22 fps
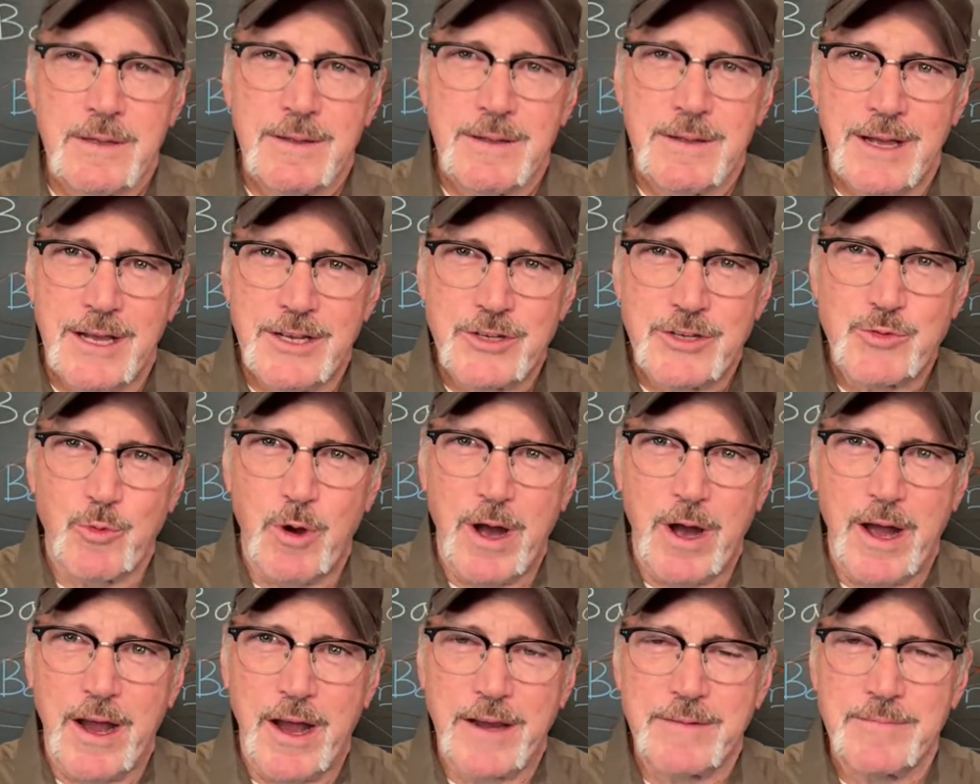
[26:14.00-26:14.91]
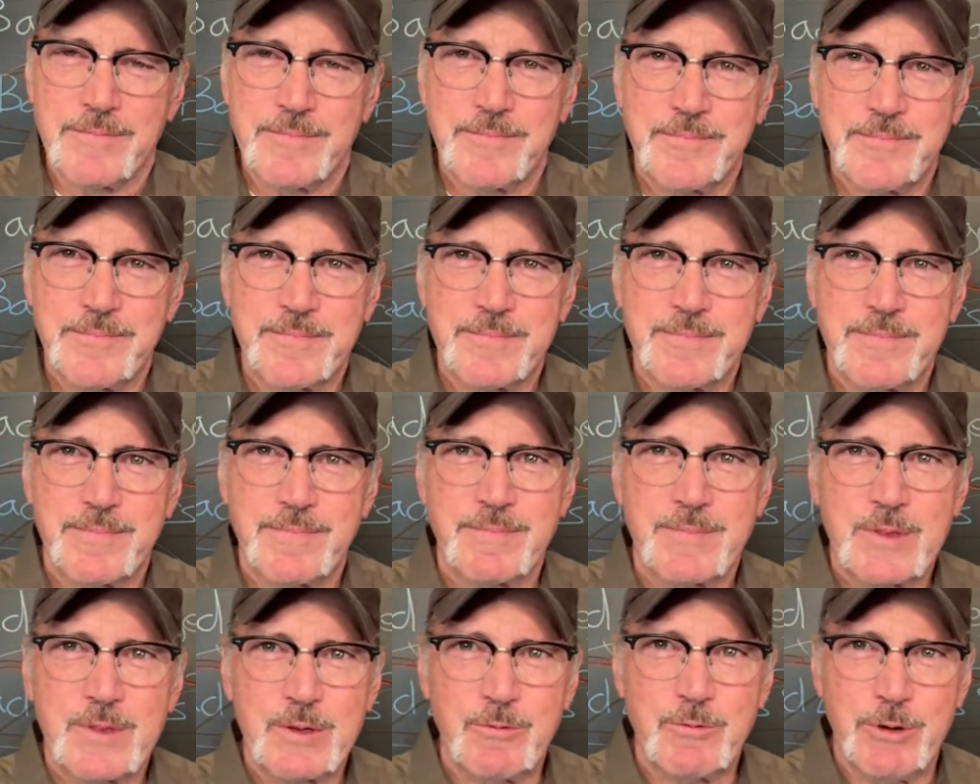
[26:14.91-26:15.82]
That's why
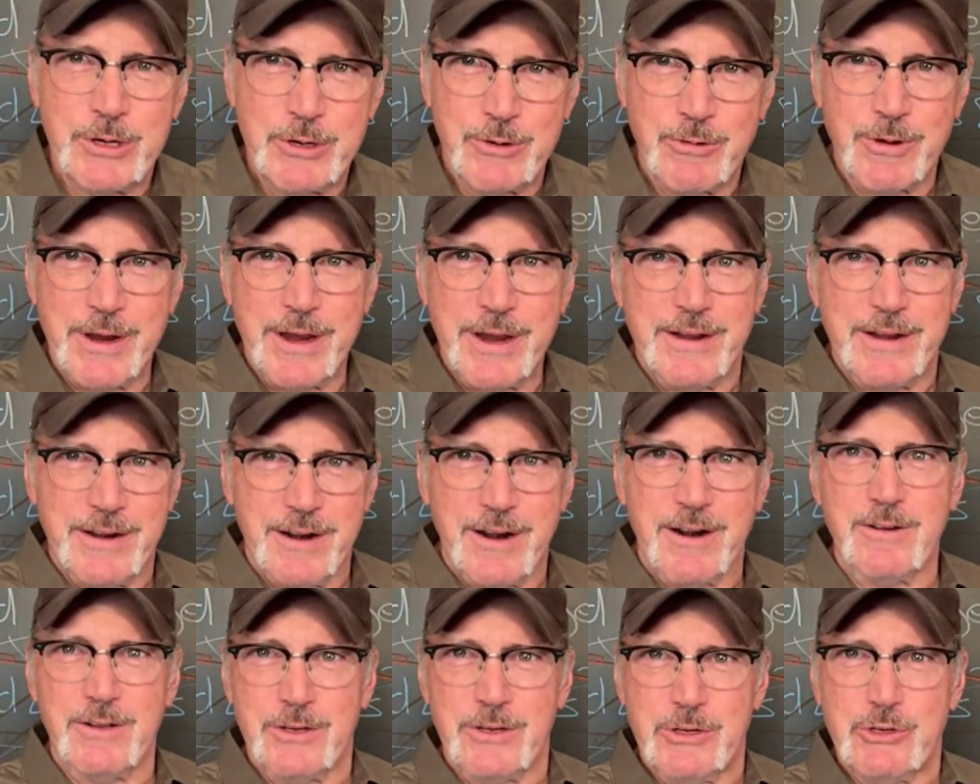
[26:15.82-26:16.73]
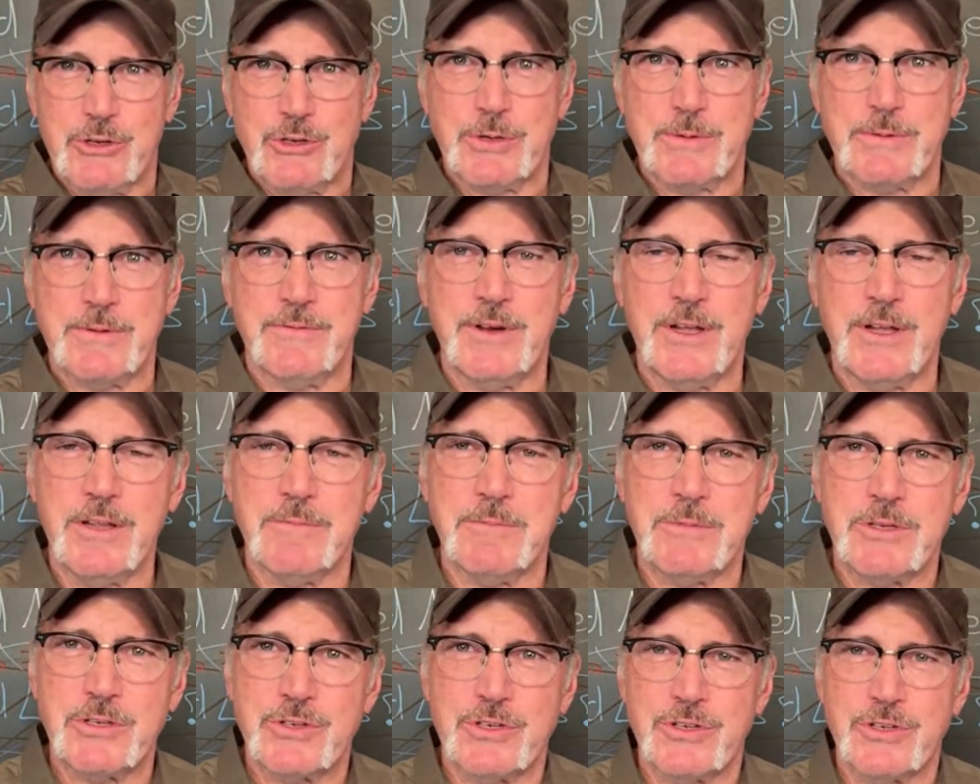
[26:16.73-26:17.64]
we created our leadership
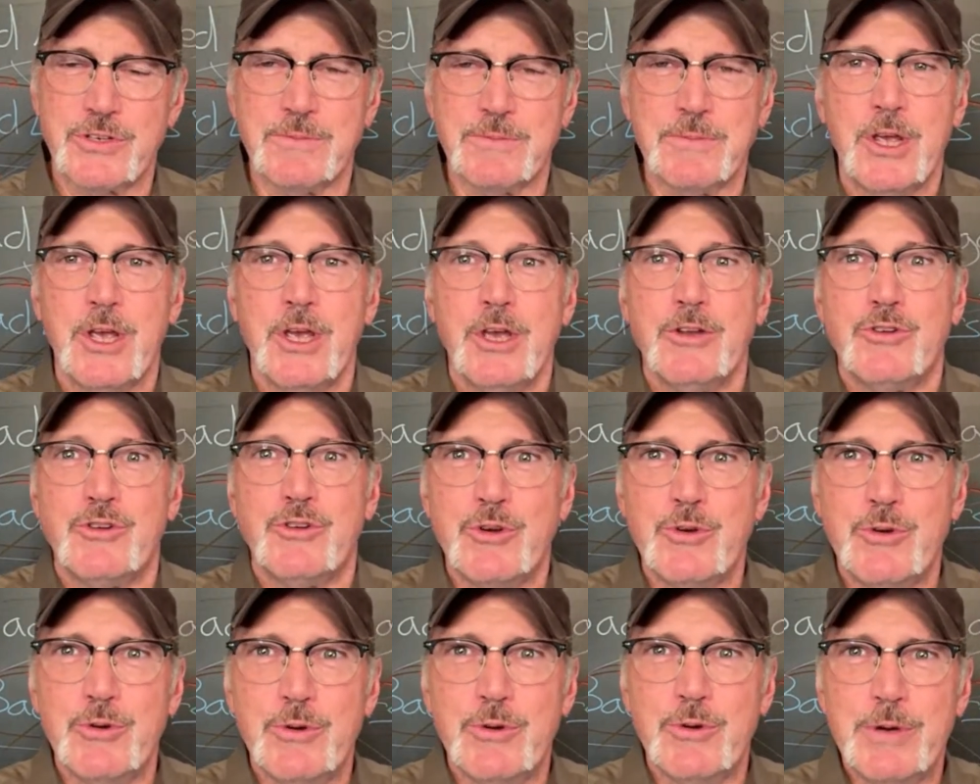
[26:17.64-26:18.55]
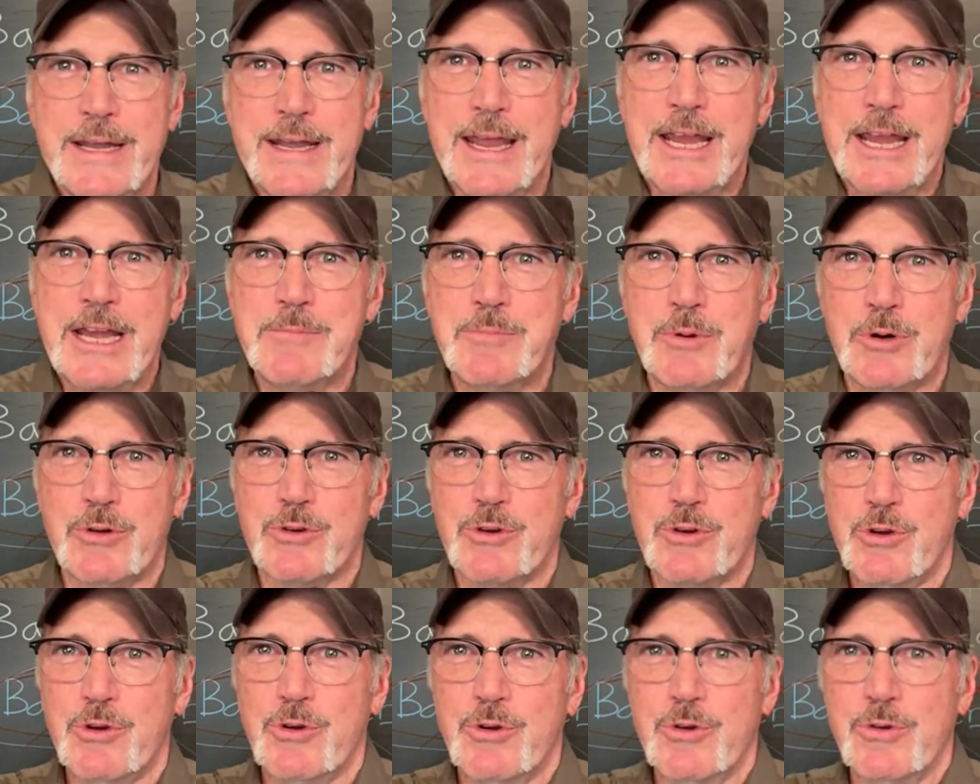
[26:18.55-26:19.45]
development system to enable
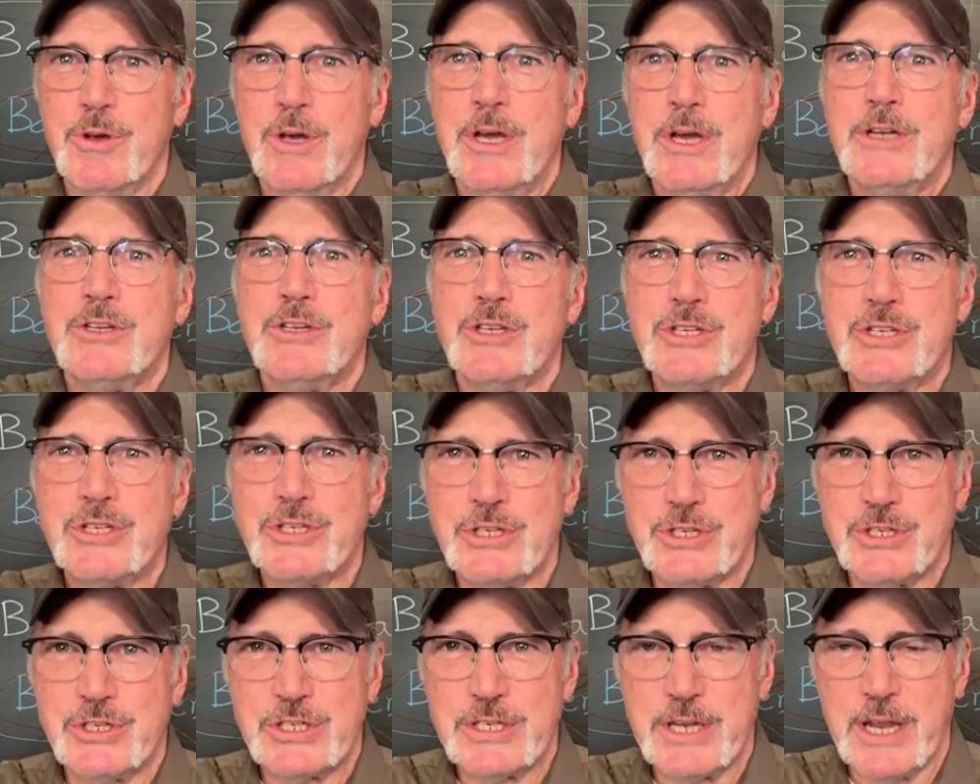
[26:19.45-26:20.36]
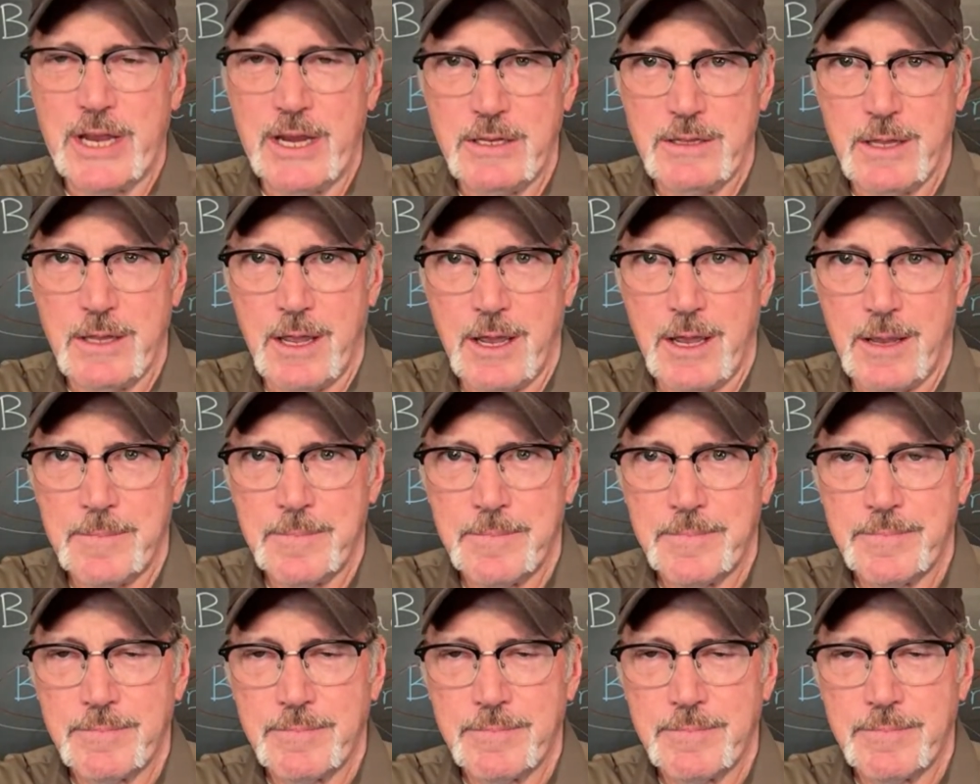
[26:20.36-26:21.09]
you to sustain that.